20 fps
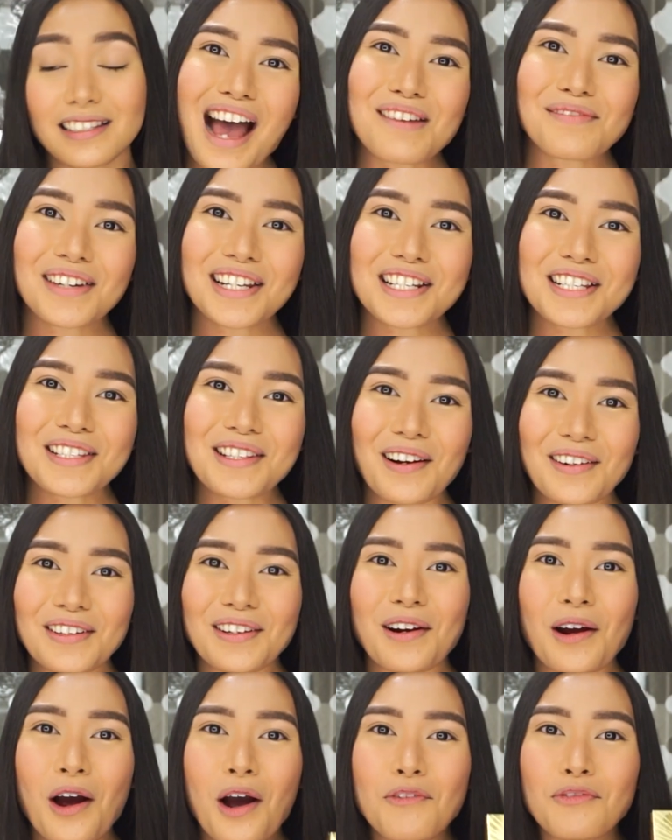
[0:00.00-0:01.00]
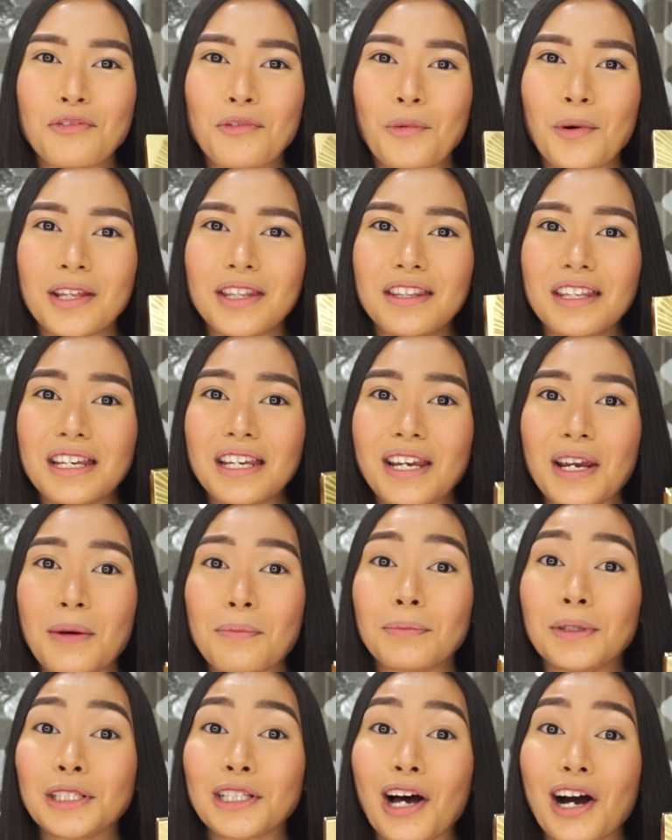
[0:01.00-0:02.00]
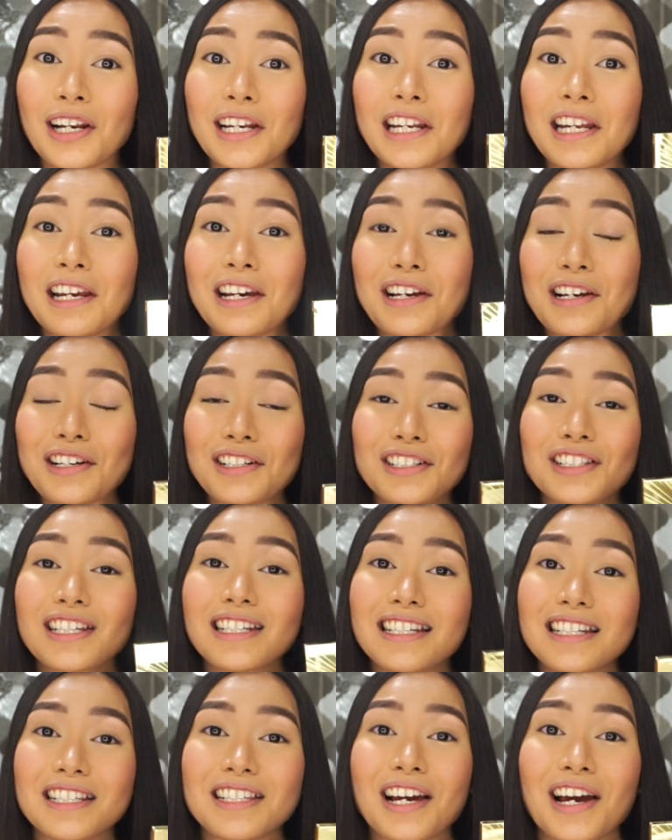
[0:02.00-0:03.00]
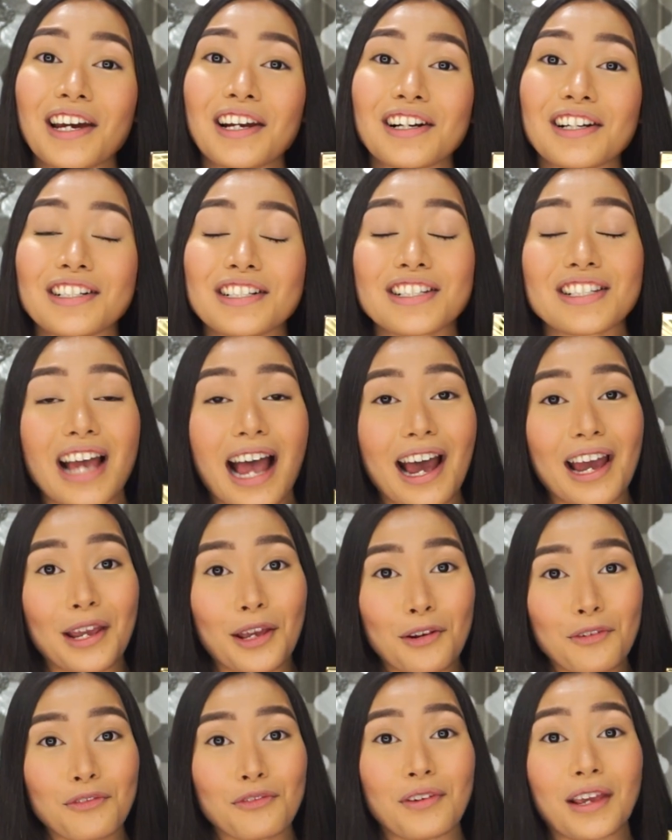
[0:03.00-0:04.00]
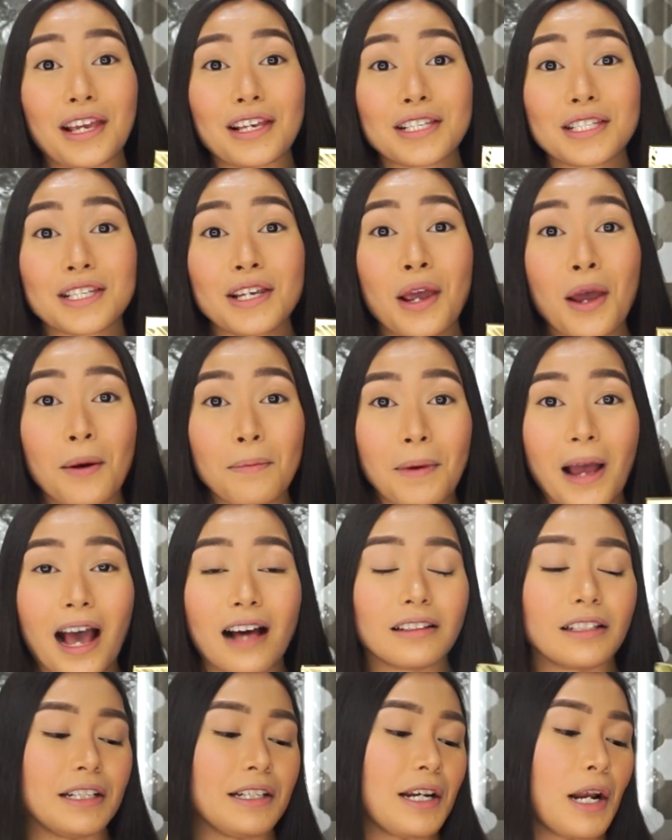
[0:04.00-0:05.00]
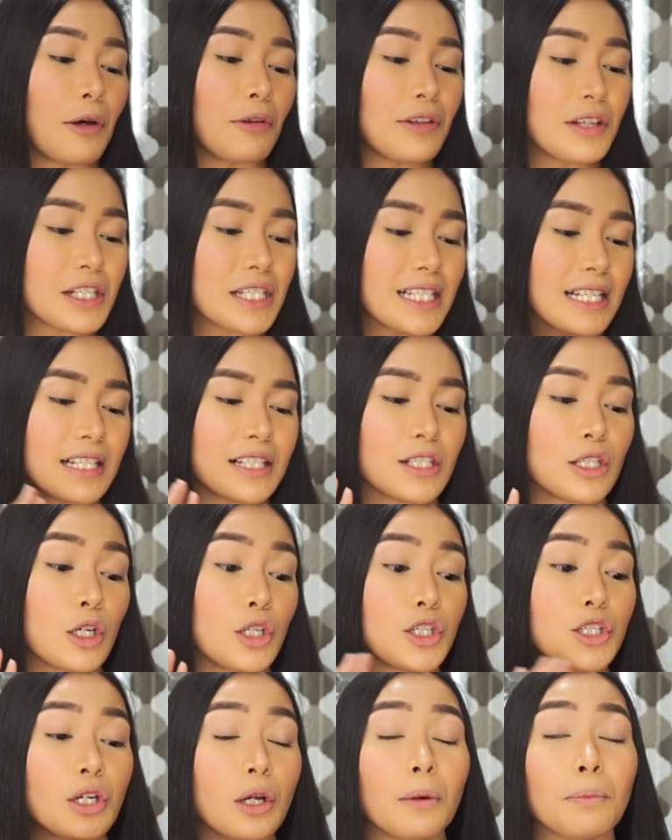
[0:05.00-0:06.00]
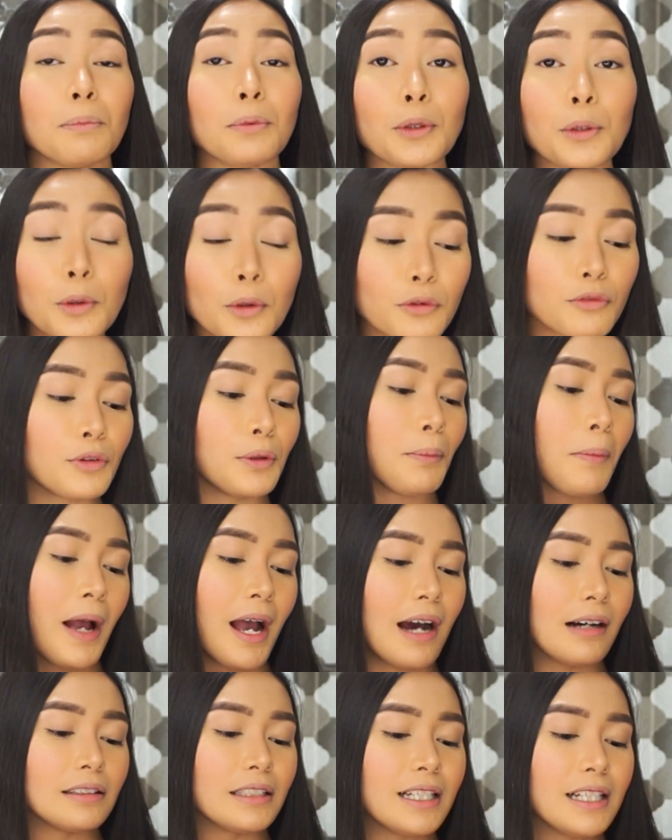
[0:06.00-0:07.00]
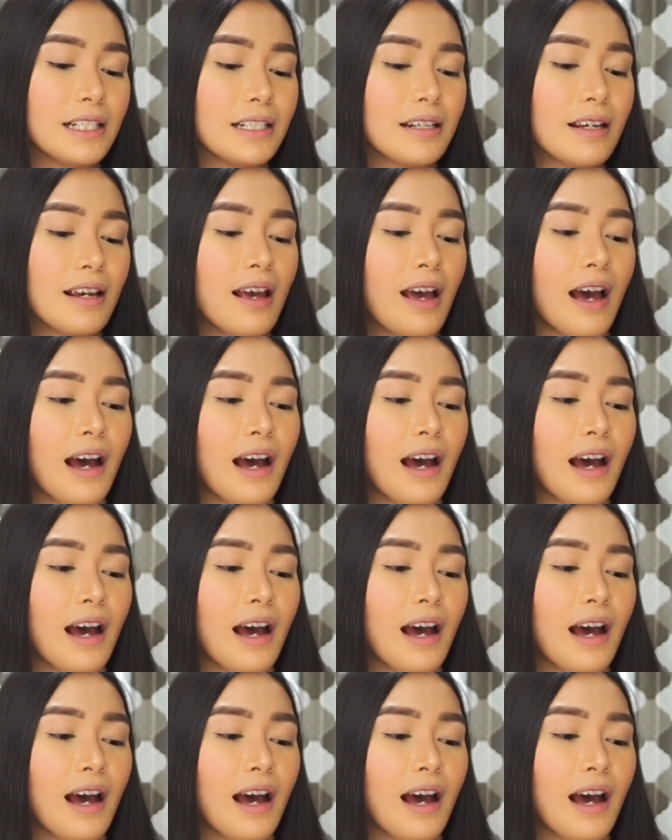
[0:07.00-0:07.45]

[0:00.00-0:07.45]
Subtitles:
I'm going to start it off with the Milani Gilded Desires eye and face palette. Now this is such a beautiful palette.